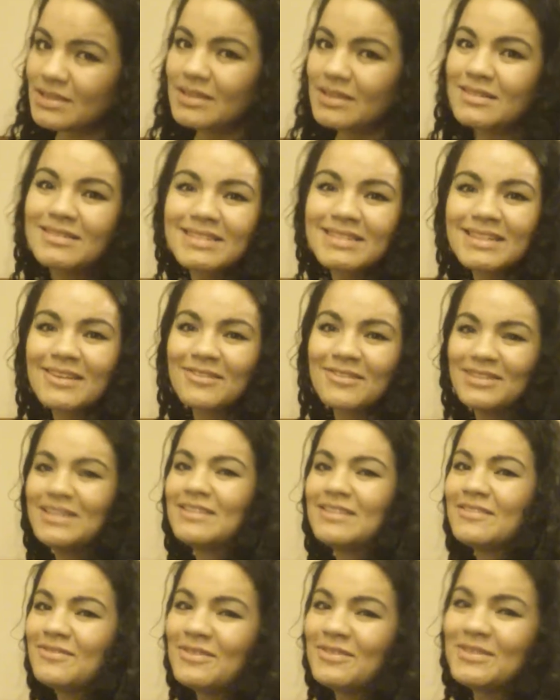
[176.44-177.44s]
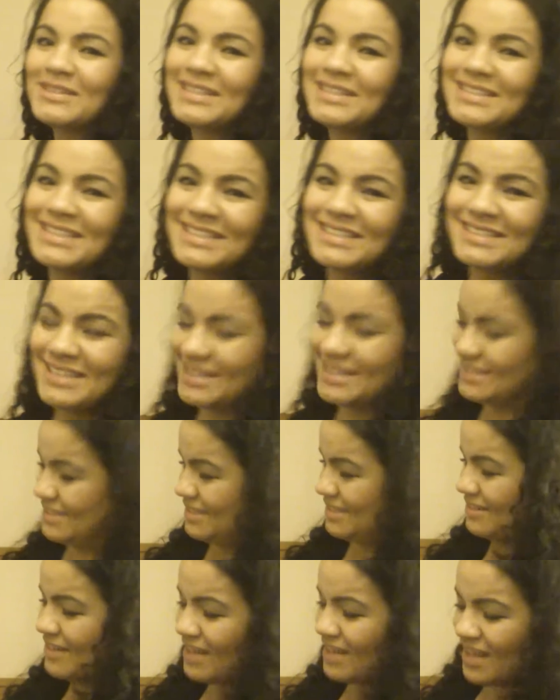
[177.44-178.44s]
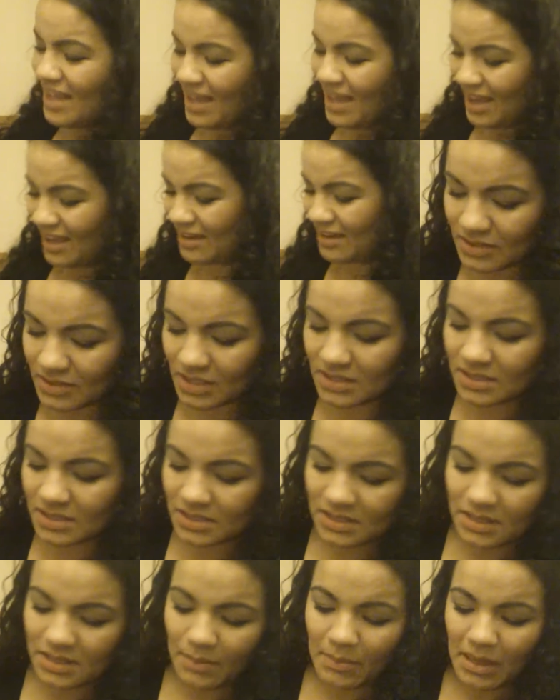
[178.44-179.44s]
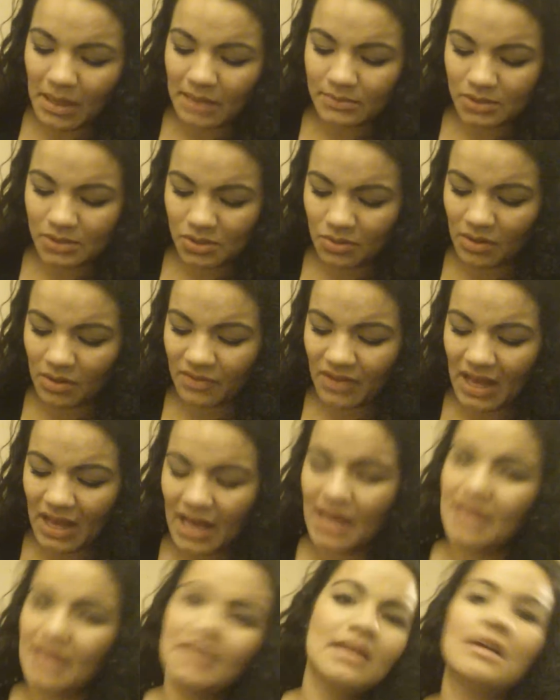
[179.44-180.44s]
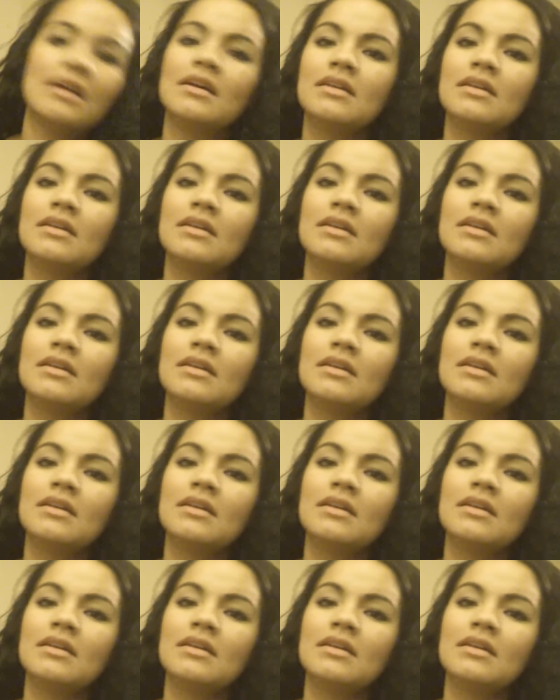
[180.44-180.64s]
of clothing over here and fold it as I talk to you. I talked to some moms who have had